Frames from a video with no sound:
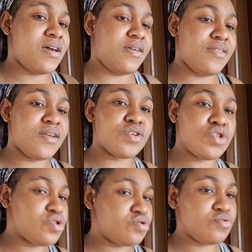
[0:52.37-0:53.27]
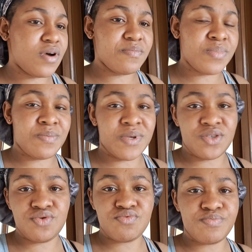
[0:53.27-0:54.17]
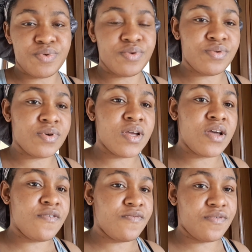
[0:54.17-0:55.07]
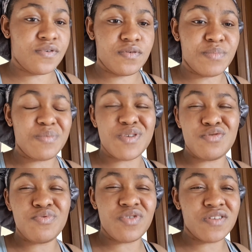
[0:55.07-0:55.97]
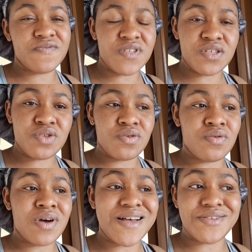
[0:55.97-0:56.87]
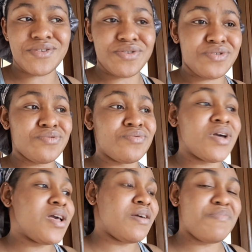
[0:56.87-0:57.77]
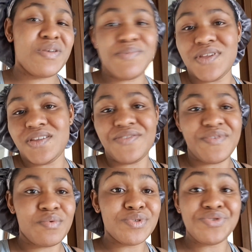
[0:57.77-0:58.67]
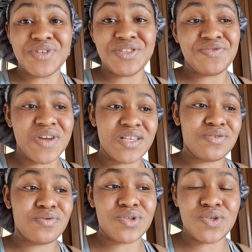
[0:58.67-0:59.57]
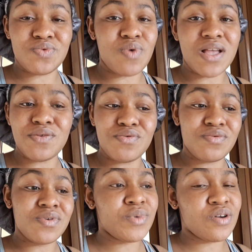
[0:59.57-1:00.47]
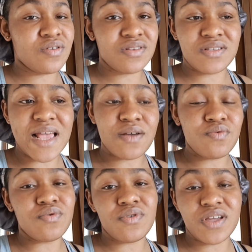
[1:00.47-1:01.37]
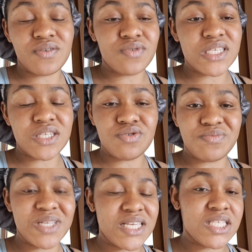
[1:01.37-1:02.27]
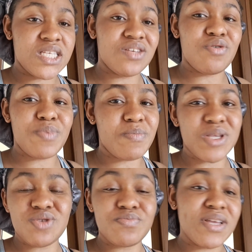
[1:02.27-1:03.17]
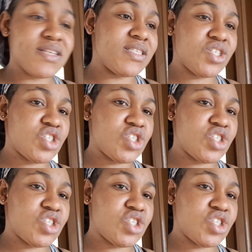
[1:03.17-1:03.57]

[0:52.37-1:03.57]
I think, stew and pepper soup for pepper soup for the visitor, and stew maybe if they want to eat rice or swallow, because I cooked egusi soup yesterday, or pepper soup, anything